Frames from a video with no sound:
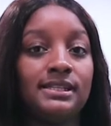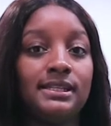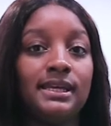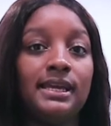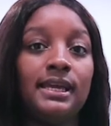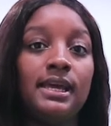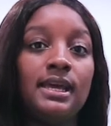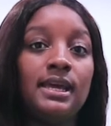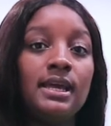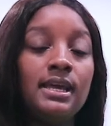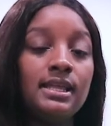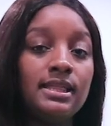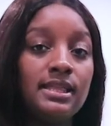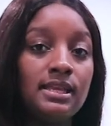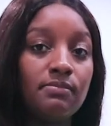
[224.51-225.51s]
So like
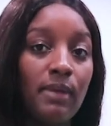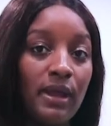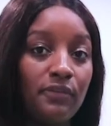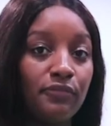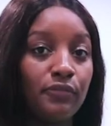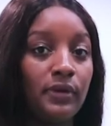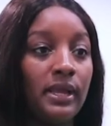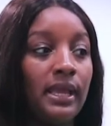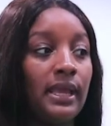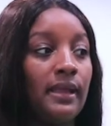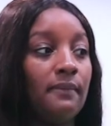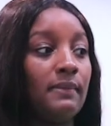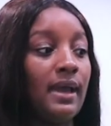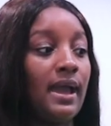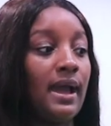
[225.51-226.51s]
the bed
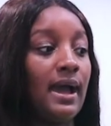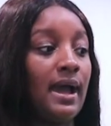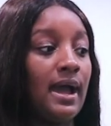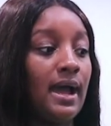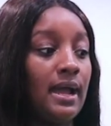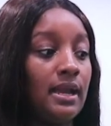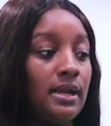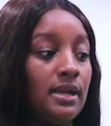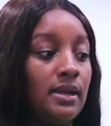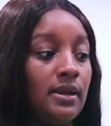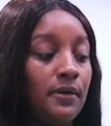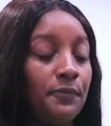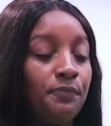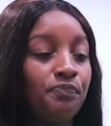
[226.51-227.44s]
frame and